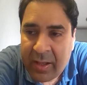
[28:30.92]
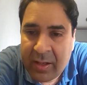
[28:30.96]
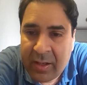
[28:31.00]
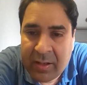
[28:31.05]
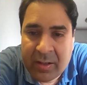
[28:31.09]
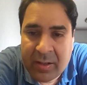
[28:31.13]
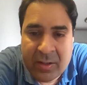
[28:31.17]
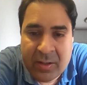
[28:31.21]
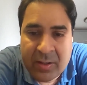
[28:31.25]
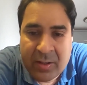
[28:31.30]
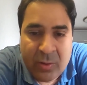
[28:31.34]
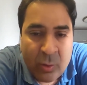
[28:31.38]

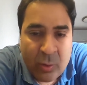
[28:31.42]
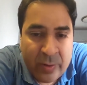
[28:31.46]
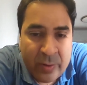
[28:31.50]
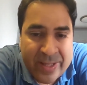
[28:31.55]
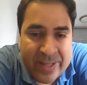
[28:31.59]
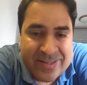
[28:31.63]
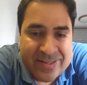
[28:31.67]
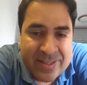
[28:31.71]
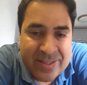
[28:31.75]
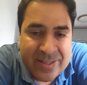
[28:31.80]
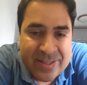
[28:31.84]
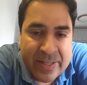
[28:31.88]

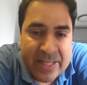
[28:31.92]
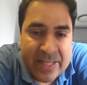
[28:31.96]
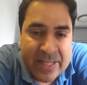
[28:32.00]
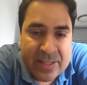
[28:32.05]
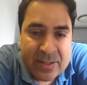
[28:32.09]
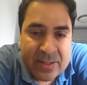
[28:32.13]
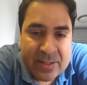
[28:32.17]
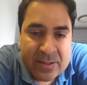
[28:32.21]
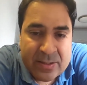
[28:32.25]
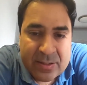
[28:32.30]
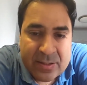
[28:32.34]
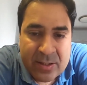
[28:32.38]
overestimate
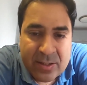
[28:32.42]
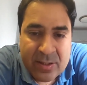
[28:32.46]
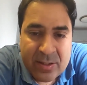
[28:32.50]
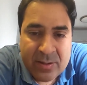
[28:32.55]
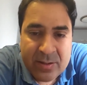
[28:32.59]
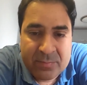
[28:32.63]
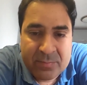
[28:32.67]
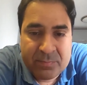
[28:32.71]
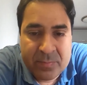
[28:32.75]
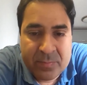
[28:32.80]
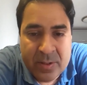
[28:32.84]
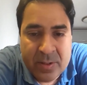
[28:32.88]

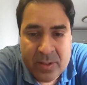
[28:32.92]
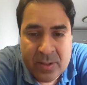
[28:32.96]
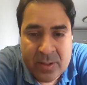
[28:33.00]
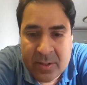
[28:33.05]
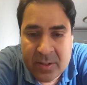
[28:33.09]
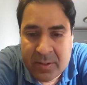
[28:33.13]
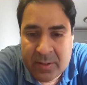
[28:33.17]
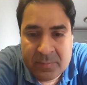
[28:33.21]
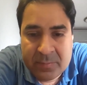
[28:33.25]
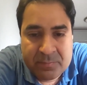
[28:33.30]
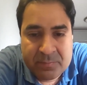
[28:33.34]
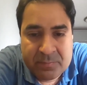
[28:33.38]
the
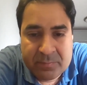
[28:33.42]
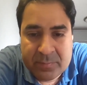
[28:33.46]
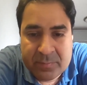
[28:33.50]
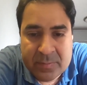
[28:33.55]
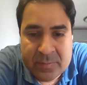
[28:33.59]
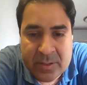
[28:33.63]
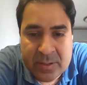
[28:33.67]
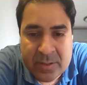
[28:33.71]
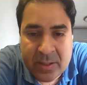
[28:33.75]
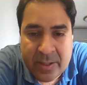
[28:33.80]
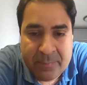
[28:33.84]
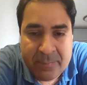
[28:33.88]

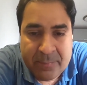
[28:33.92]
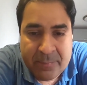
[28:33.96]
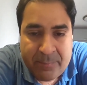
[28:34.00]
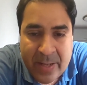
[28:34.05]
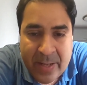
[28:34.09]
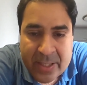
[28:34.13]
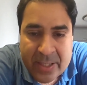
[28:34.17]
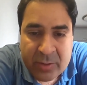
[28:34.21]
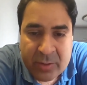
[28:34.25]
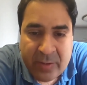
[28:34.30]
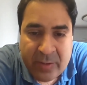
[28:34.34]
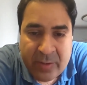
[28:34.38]

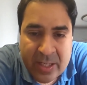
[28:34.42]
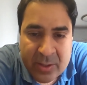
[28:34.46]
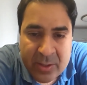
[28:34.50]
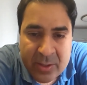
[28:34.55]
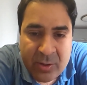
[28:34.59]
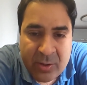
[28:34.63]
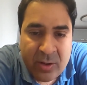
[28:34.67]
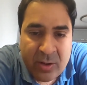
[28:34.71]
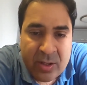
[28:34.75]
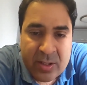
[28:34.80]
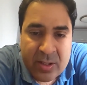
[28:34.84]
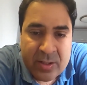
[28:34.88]
impact of
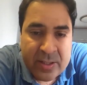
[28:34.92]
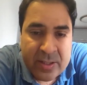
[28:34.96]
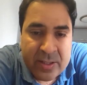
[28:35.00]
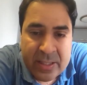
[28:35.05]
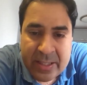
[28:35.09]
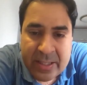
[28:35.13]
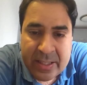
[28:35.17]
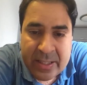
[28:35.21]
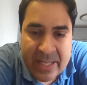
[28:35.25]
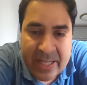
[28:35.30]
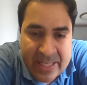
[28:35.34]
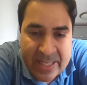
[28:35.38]
alcohol
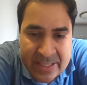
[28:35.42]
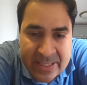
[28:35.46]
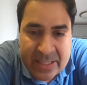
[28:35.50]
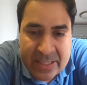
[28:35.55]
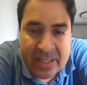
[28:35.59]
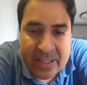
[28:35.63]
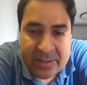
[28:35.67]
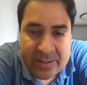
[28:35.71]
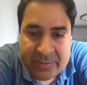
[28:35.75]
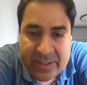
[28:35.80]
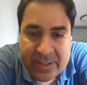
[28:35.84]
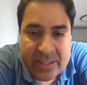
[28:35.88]
in any
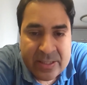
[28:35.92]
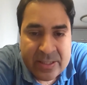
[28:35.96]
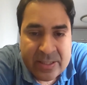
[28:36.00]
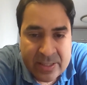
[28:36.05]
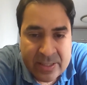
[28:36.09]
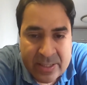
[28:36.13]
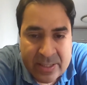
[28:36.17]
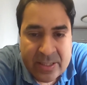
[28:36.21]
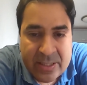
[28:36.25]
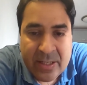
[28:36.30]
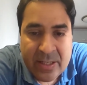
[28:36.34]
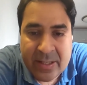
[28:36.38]
country. In
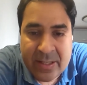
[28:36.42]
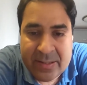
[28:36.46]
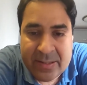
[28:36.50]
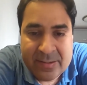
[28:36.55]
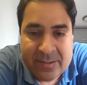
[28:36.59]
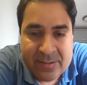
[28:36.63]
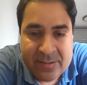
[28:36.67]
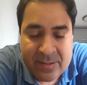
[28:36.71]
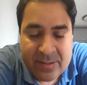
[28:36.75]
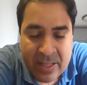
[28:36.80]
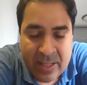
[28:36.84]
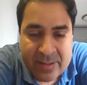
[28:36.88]
India
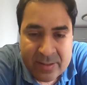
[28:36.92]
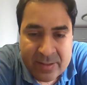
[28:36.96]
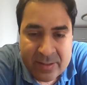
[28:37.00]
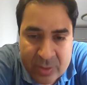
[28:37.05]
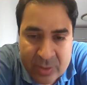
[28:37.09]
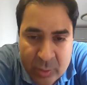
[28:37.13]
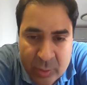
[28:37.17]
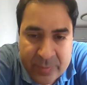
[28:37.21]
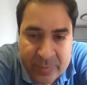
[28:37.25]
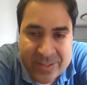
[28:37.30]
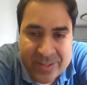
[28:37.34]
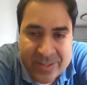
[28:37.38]
has a
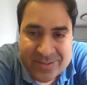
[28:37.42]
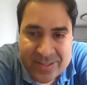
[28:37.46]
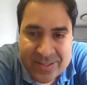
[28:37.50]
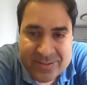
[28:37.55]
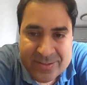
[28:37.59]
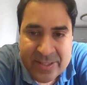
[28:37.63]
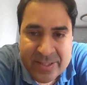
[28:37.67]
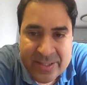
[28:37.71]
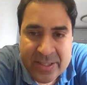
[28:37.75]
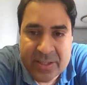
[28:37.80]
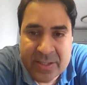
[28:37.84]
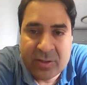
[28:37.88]
dubious
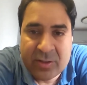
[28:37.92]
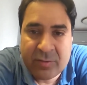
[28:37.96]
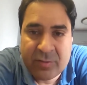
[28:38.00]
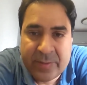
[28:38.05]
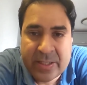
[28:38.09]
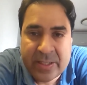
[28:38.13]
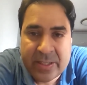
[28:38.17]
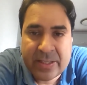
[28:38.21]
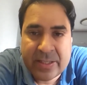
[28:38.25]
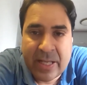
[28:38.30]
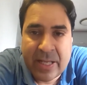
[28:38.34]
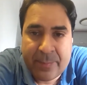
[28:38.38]
distinction of
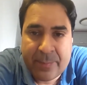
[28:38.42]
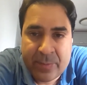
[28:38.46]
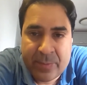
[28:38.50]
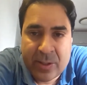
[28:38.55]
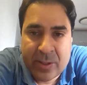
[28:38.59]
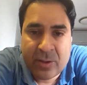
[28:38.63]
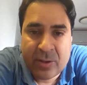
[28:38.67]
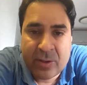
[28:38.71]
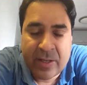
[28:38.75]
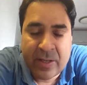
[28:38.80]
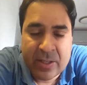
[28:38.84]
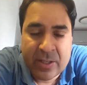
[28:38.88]
being a
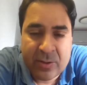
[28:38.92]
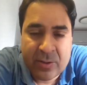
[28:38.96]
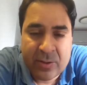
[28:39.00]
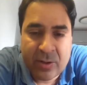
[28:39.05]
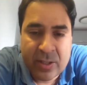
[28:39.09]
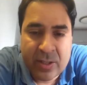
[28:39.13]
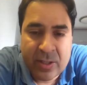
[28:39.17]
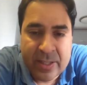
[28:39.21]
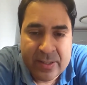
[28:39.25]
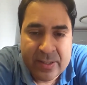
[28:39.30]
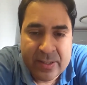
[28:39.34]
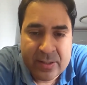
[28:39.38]
capital of
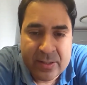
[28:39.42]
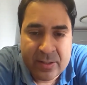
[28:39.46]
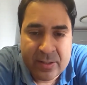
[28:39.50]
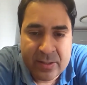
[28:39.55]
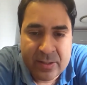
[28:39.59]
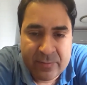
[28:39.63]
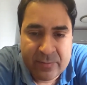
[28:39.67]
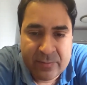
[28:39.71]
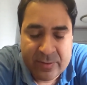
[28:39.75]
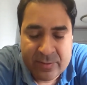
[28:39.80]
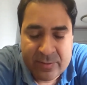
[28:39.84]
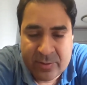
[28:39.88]
alcoholic
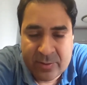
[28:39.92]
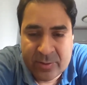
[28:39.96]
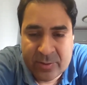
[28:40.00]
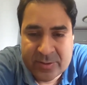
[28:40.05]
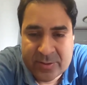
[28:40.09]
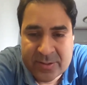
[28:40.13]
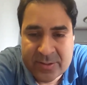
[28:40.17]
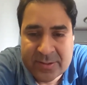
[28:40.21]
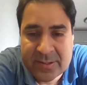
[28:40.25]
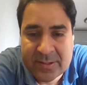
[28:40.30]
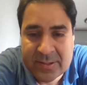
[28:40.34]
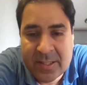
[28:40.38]
liver
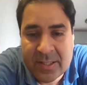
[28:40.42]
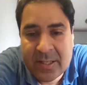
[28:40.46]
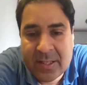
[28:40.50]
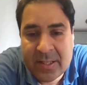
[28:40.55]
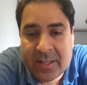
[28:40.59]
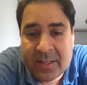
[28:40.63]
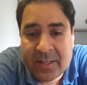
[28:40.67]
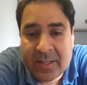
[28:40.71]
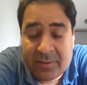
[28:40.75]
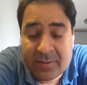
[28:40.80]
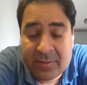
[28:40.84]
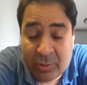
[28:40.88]
cirrhosis.
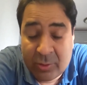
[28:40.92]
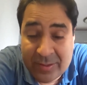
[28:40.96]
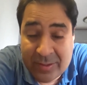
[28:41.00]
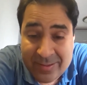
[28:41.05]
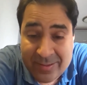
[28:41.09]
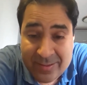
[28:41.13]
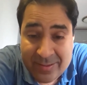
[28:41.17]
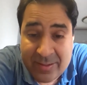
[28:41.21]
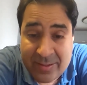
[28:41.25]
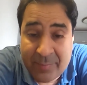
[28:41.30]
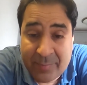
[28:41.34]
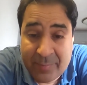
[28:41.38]
So this
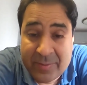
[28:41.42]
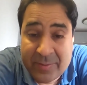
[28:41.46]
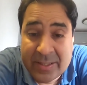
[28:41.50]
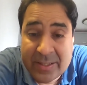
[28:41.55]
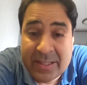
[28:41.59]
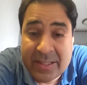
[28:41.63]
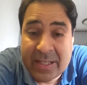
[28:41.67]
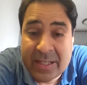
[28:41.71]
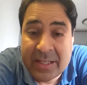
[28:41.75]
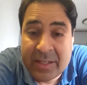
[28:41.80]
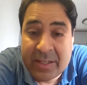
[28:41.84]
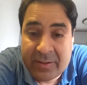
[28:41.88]
is something
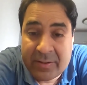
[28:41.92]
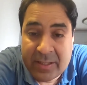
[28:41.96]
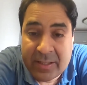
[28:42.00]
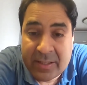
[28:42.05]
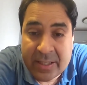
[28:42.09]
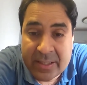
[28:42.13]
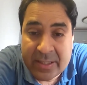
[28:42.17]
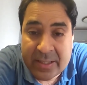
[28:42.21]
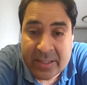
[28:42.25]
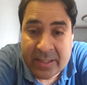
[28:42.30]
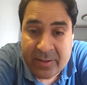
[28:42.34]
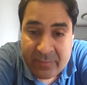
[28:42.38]
that
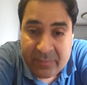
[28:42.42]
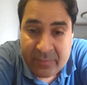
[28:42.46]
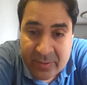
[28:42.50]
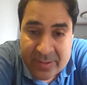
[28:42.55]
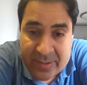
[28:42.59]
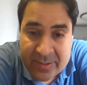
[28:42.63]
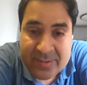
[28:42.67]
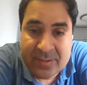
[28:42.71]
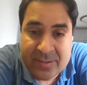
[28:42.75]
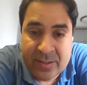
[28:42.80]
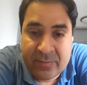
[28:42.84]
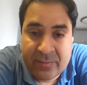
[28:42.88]
can
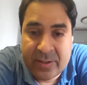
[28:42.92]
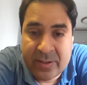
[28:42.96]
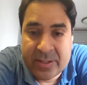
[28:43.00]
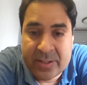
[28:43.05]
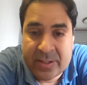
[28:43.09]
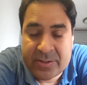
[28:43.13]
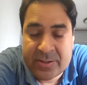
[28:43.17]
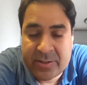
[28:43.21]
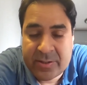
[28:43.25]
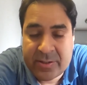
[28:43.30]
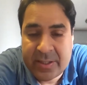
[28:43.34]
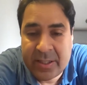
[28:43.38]
reverse liver
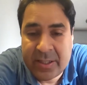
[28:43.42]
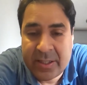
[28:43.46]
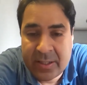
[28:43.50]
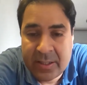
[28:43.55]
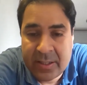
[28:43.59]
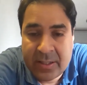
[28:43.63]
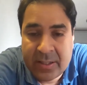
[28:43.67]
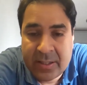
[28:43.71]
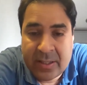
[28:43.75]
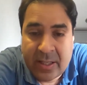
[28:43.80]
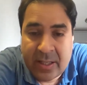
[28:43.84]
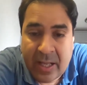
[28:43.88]
injury
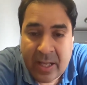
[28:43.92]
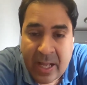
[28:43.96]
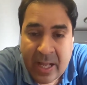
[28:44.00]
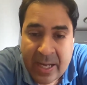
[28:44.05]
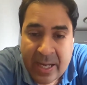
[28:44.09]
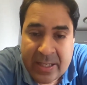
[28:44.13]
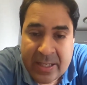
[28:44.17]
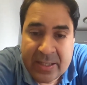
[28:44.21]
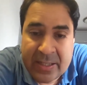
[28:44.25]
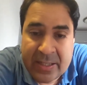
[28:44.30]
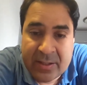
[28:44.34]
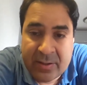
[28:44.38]

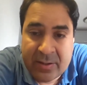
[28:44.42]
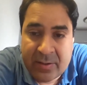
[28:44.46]
and